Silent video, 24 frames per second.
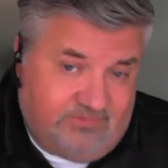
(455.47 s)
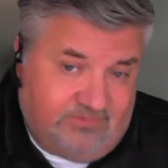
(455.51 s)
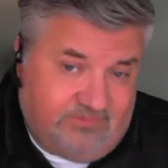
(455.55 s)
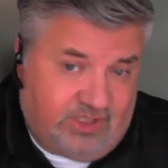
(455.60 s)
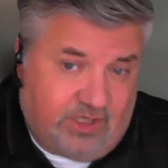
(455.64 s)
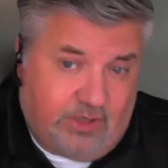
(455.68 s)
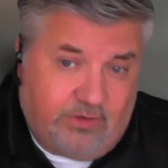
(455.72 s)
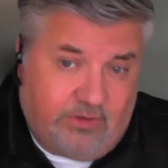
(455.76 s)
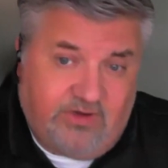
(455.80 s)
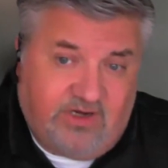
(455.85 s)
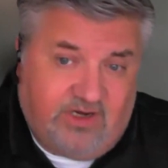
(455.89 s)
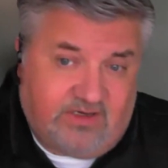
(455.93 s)

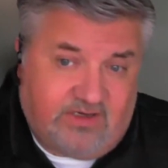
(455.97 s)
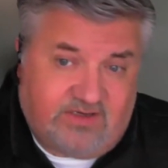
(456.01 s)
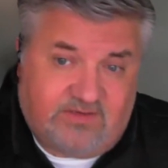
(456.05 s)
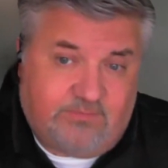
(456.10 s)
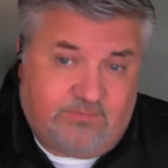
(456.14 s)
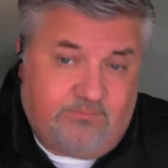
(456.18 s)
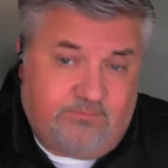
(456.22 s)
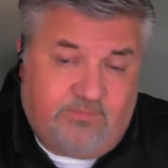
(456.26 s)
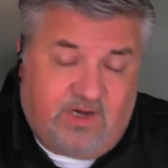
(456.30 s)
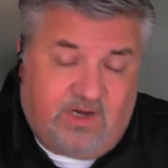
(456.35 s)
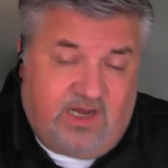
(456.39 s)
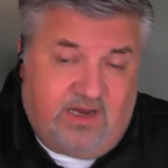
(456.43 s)
showing us
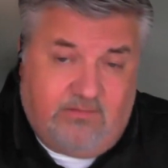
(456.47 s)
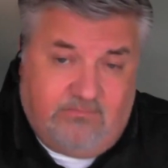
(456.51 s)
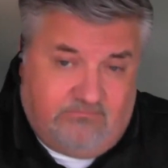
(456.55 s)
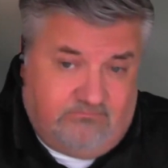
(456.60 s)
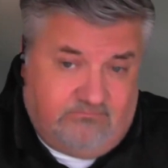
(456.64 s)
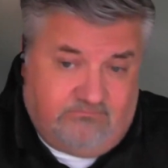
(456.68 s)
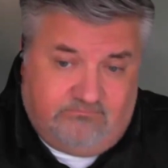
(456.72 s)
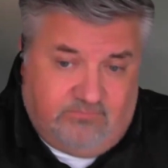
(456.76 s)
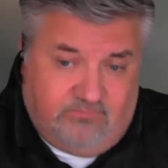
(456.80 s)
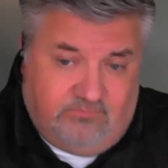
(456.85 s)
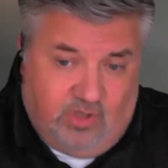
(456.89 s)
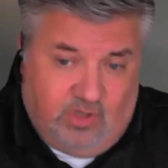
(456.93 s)
by
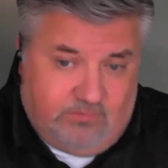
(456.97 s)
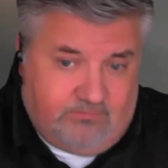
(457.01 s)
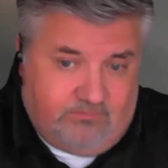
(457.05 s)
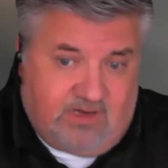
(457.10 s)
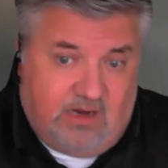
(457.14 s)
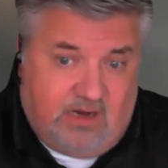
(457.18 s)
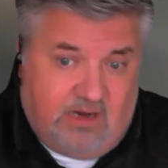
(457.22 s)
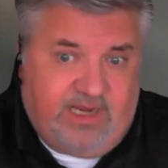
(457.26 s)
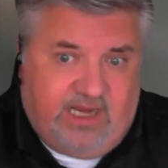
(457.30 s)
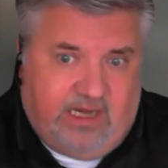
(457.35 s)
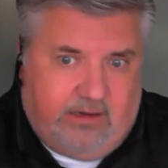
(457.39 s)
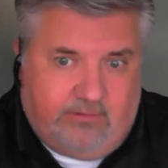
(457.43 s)
not
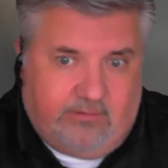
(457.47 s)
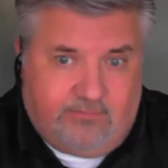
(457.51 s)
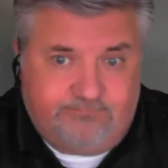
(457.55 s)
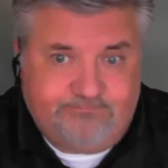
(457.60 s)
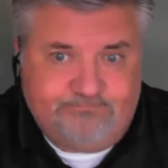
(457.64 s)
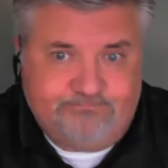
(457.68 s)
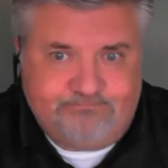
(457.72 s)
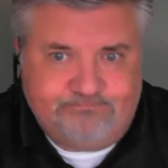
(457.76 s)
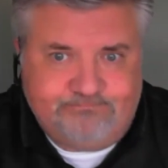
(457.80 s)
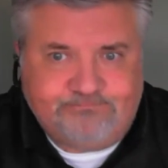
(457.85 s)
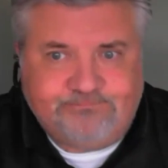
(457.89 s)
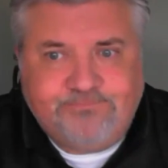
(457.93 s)
coming here.